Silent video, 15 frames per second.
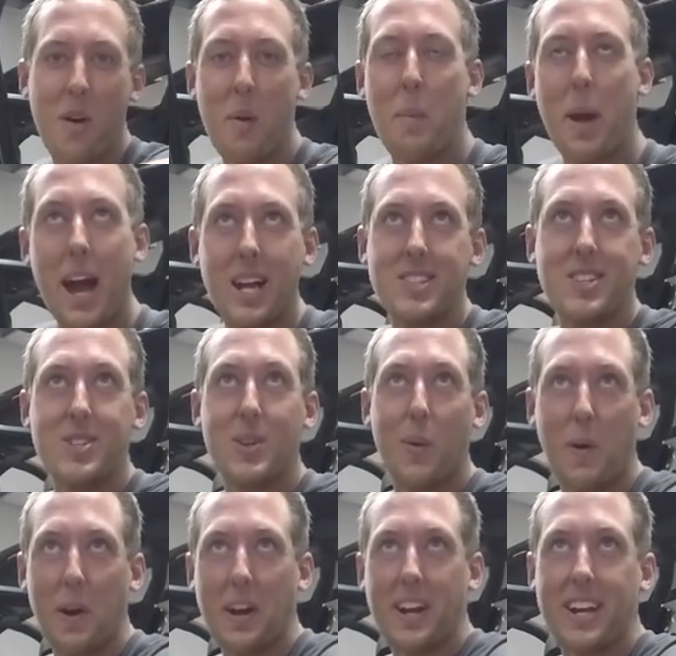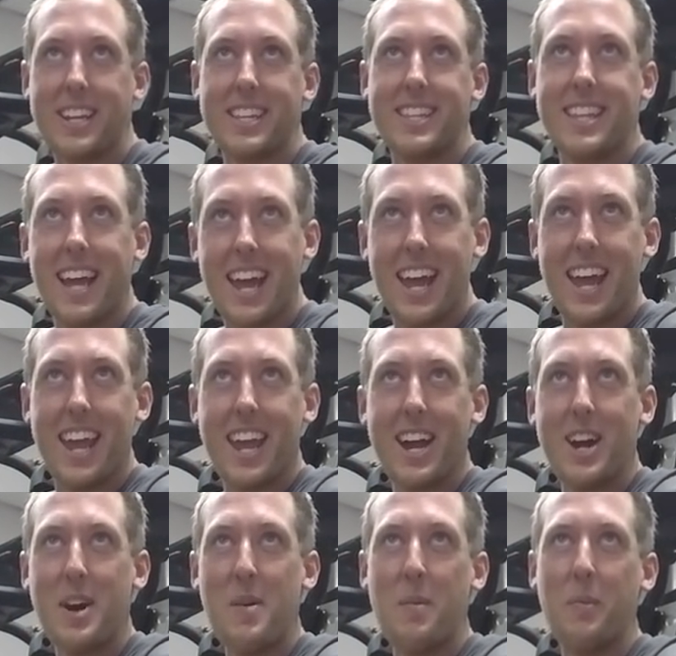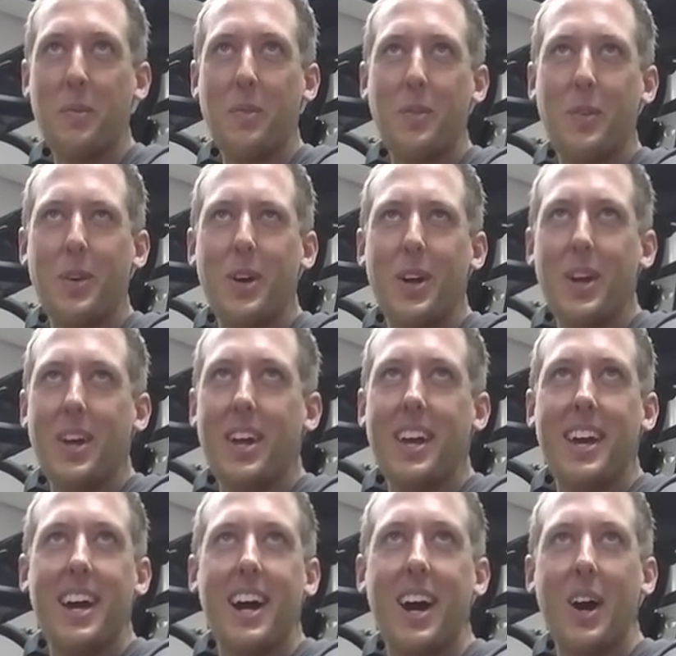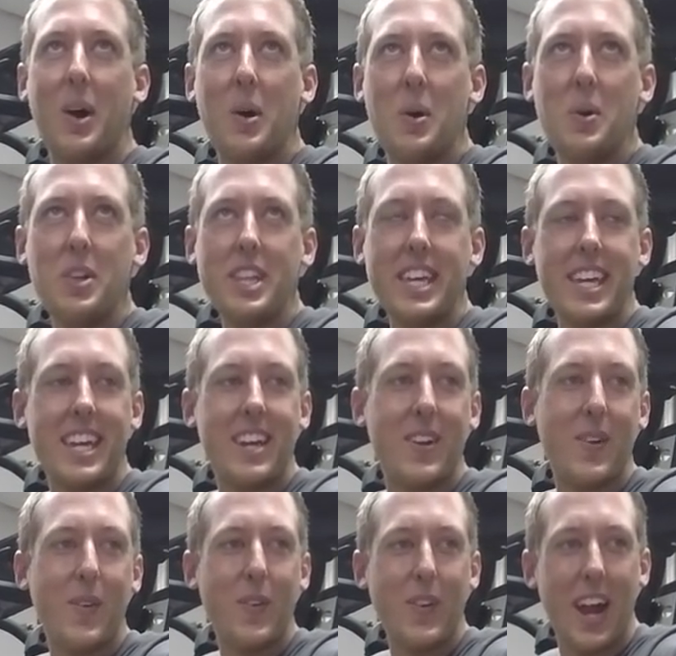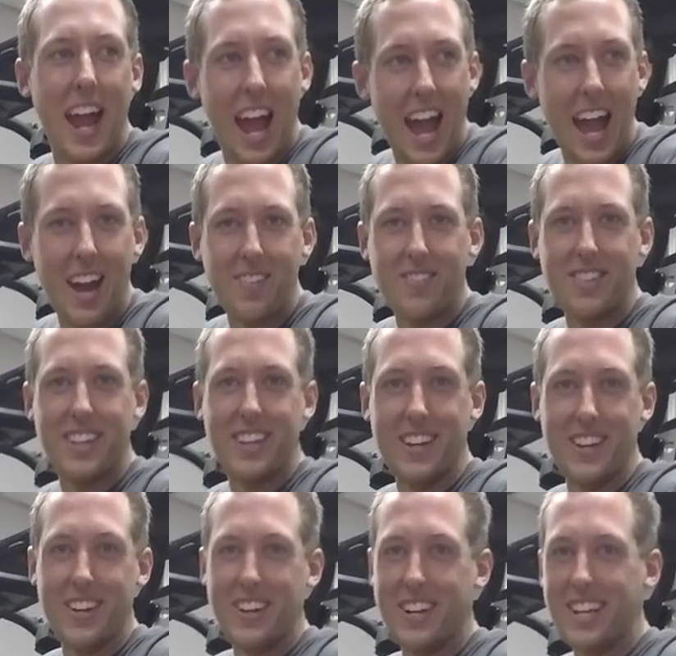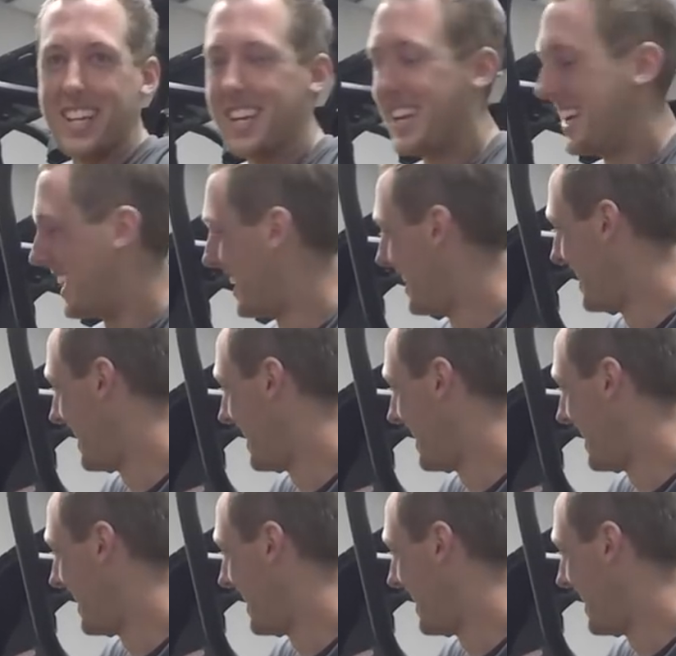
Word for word: foot-pounds of torque. Damn! Holy crap, dude. Yeah, that's